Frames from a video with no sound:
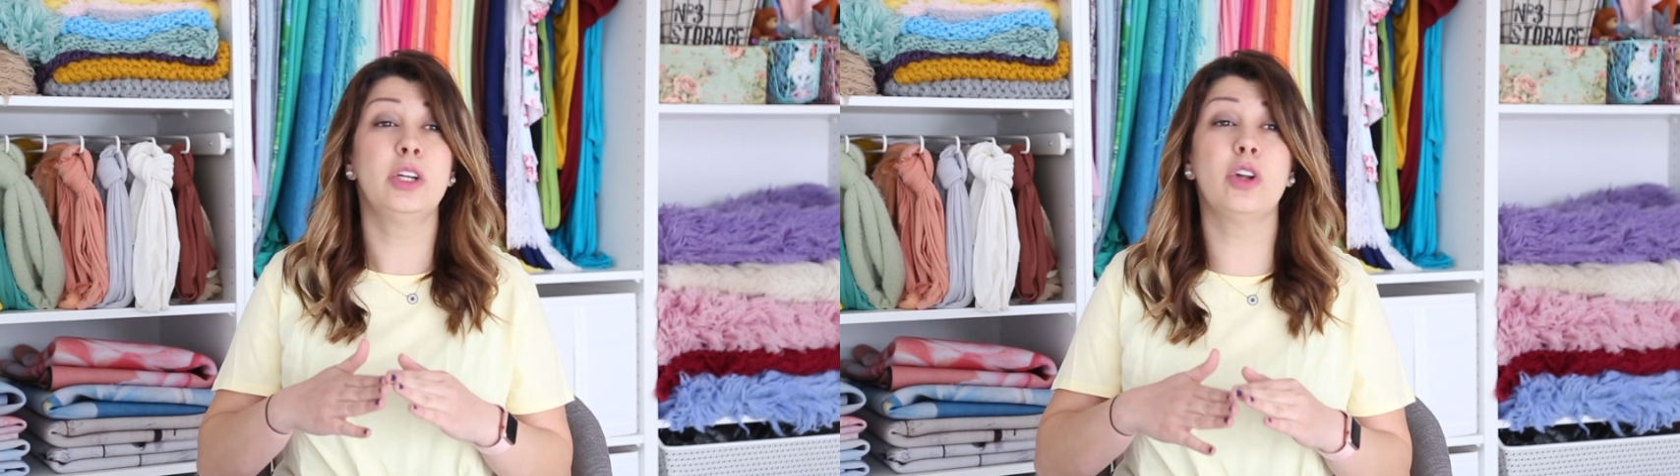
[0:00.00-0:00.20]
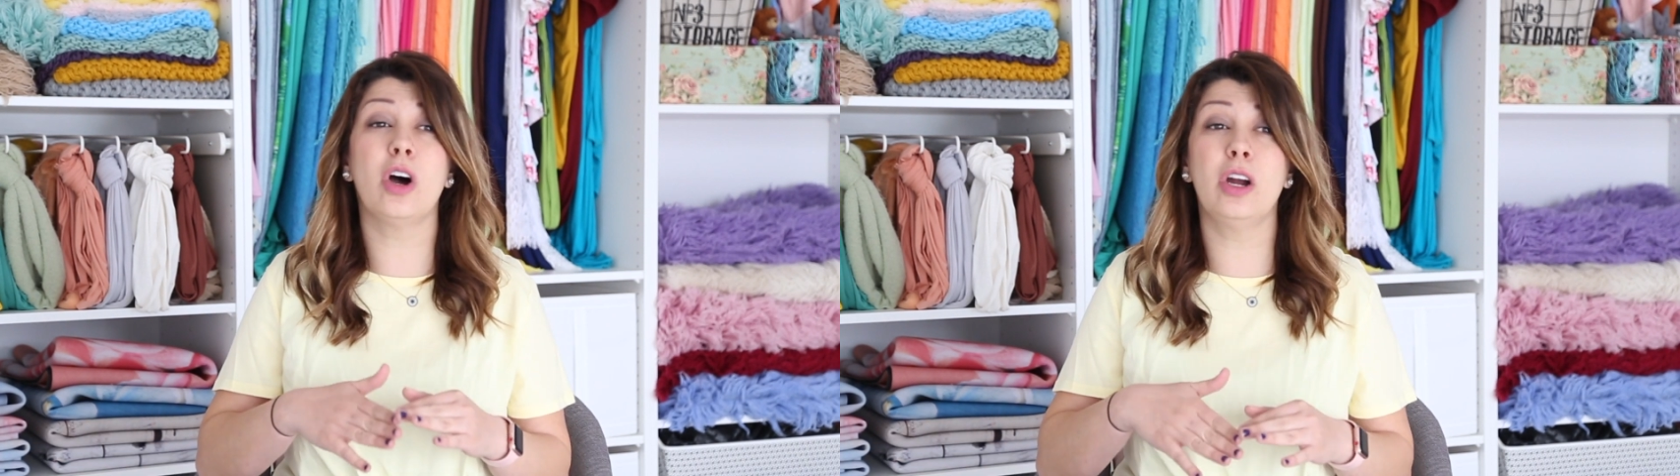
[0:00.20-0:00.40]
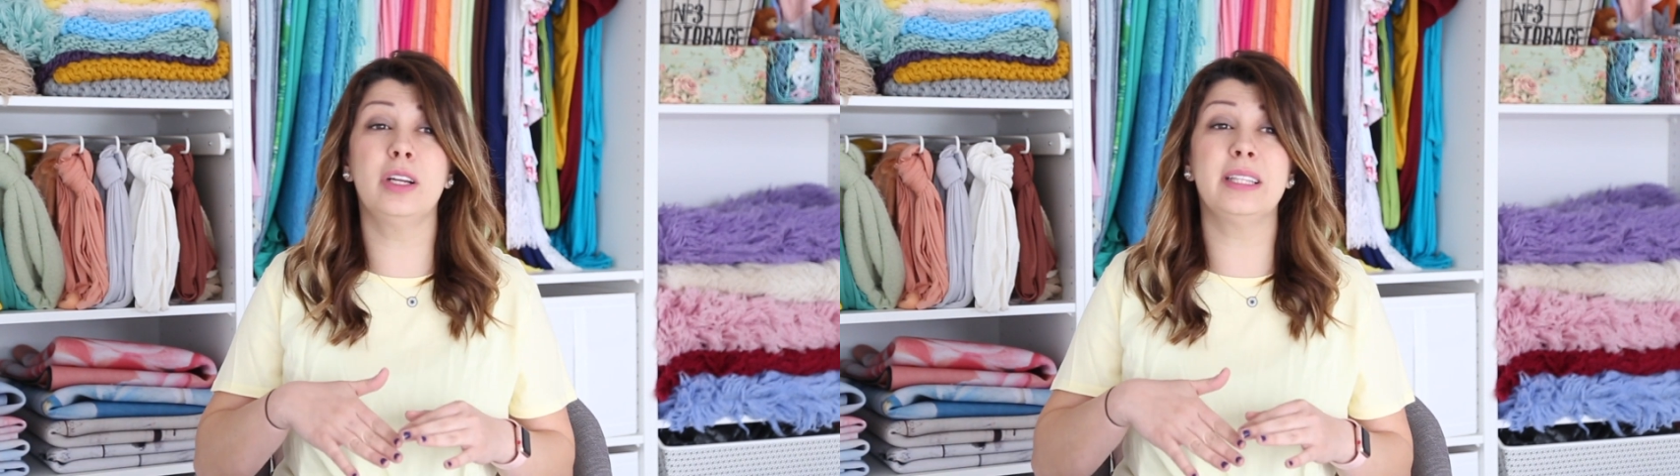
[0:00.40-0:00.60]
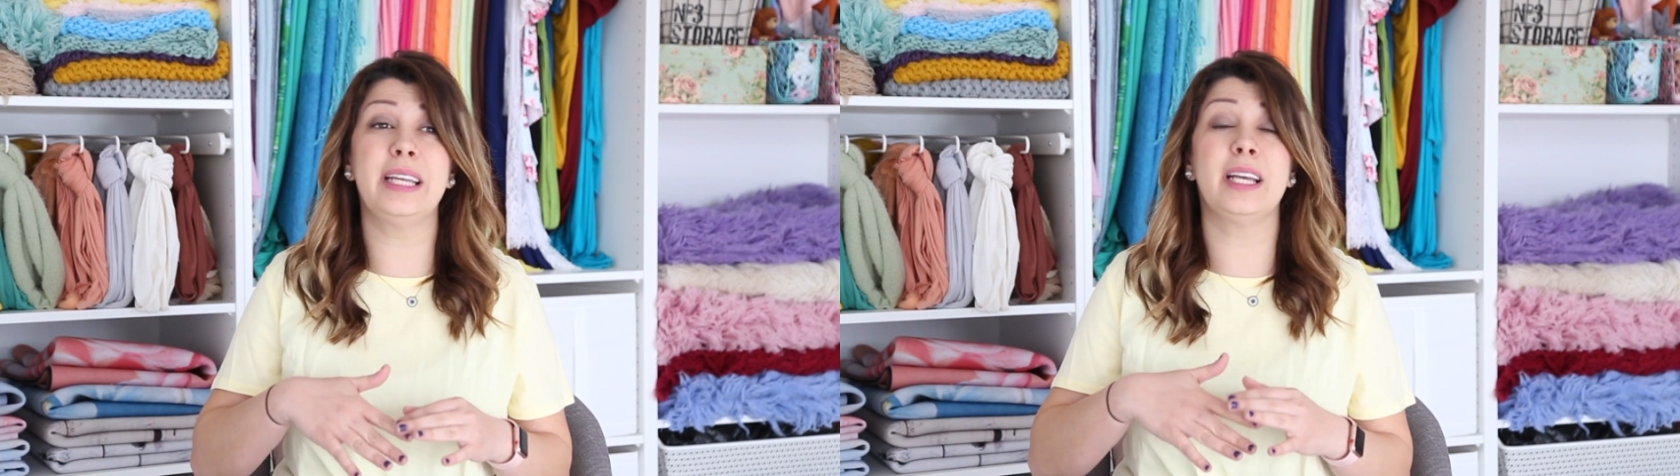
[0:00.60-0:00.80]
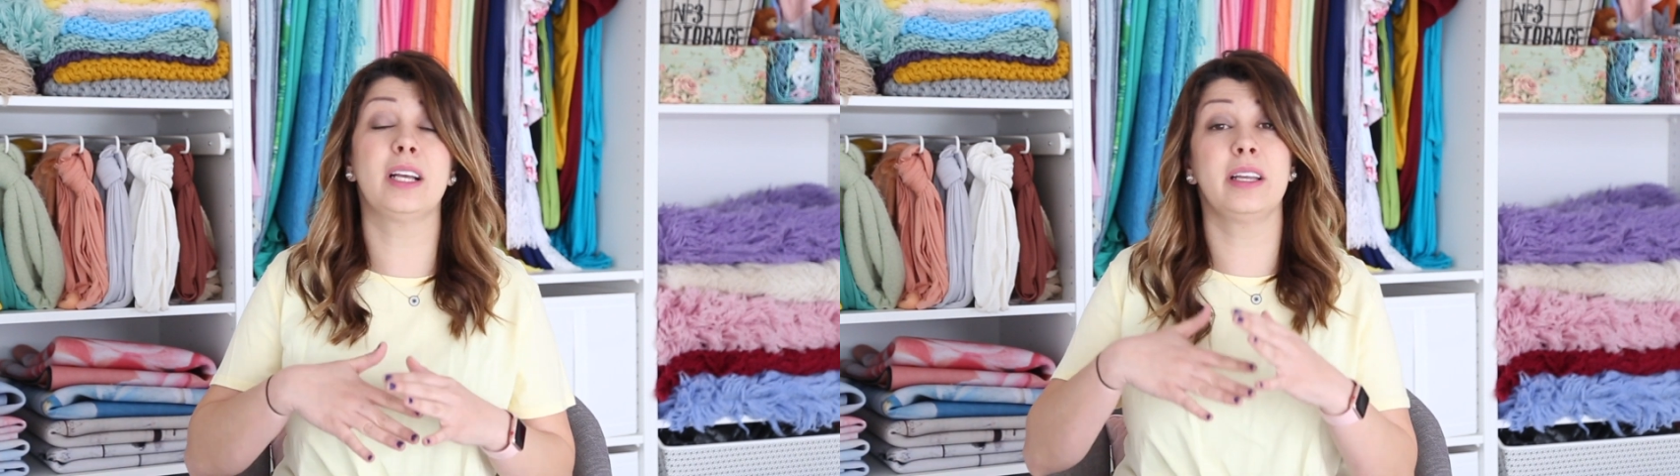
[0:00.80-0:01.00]
not
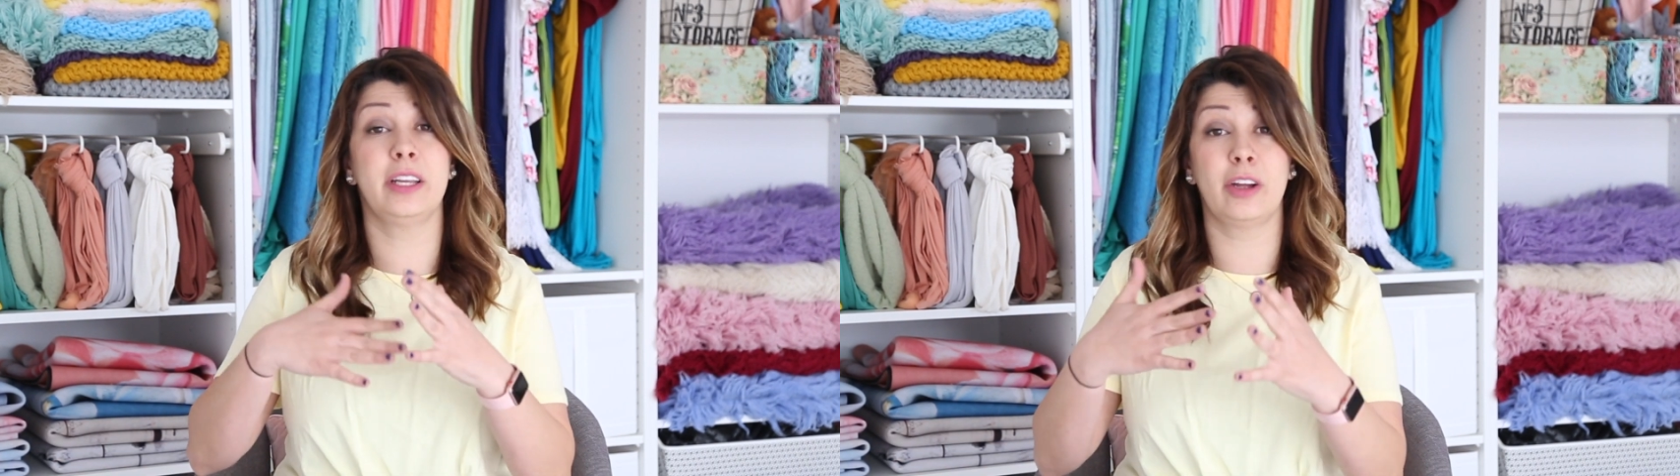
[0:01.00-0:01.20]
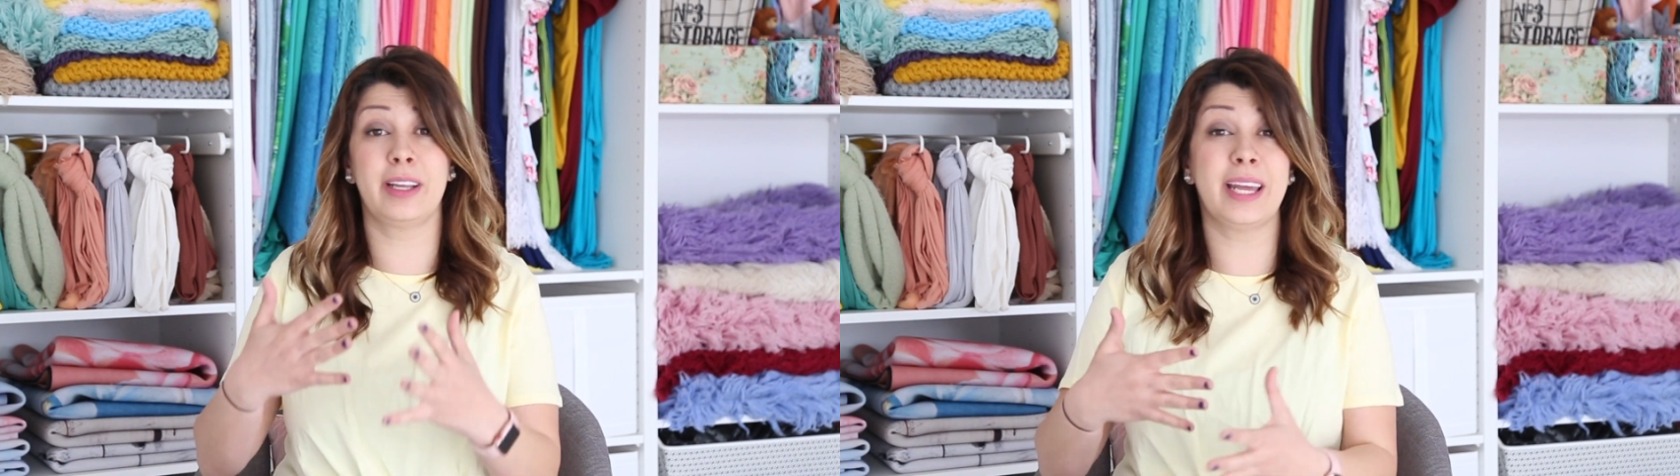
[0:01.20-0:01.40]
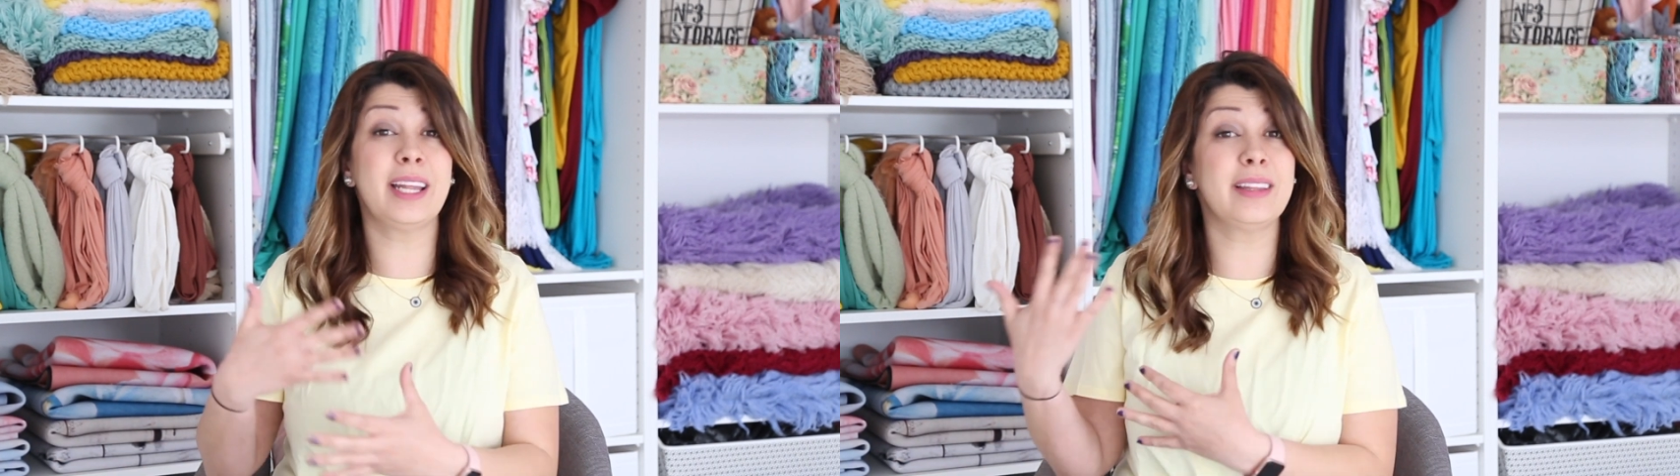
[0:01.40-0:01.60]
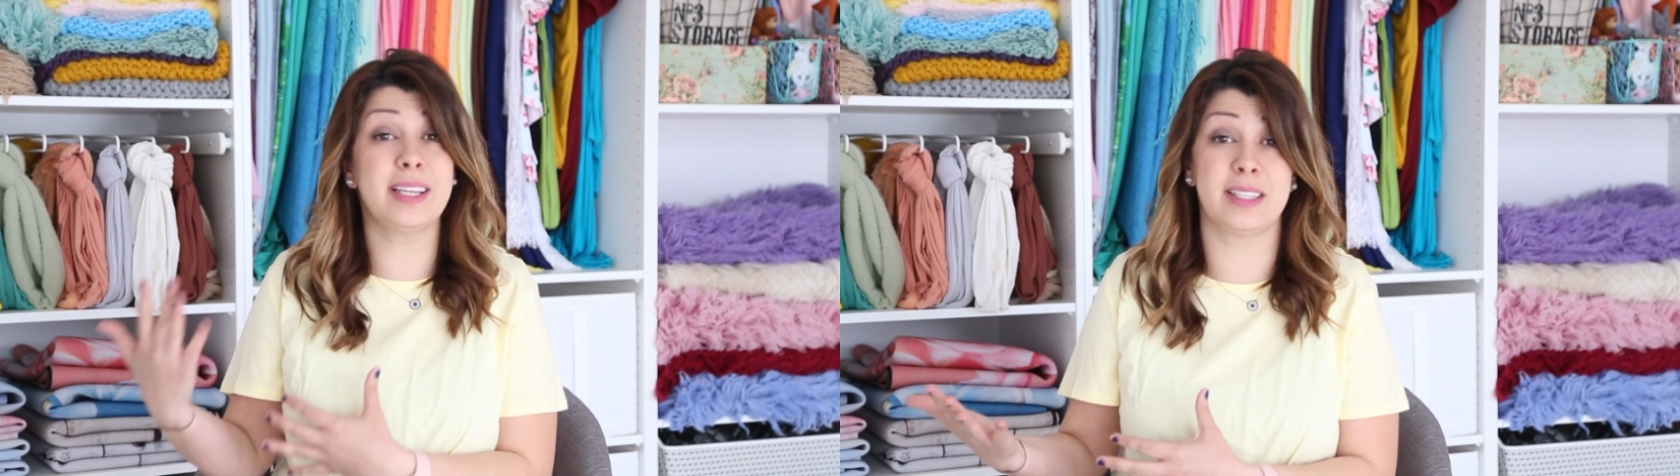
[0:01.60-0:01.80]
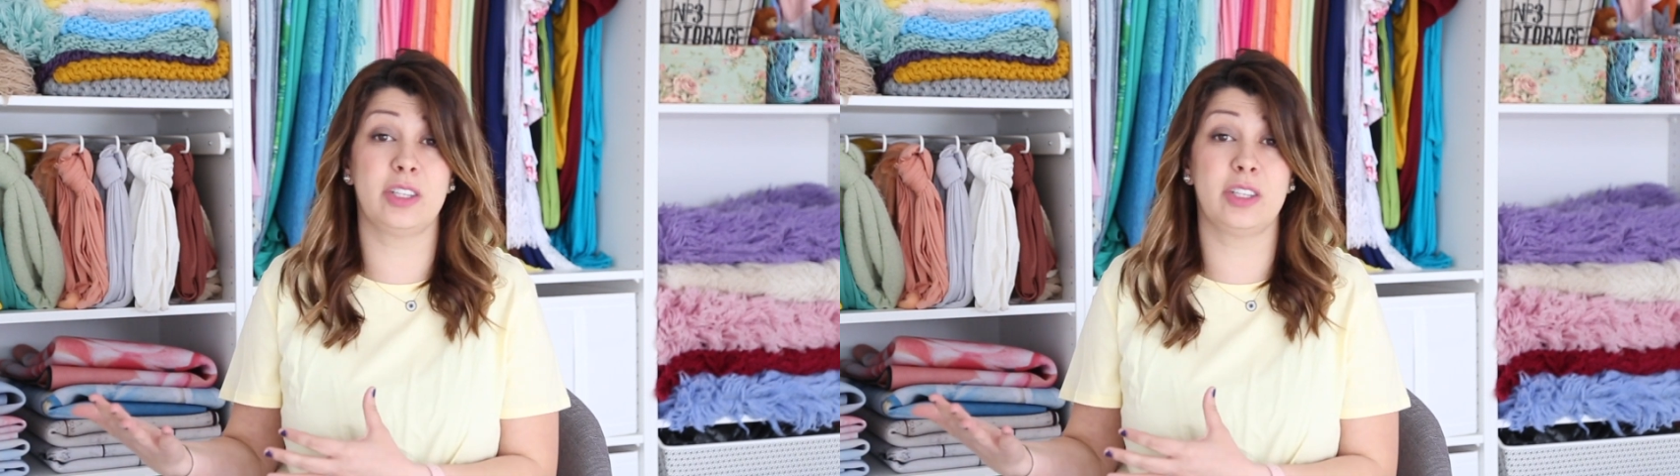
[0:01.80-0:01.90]
only, getting these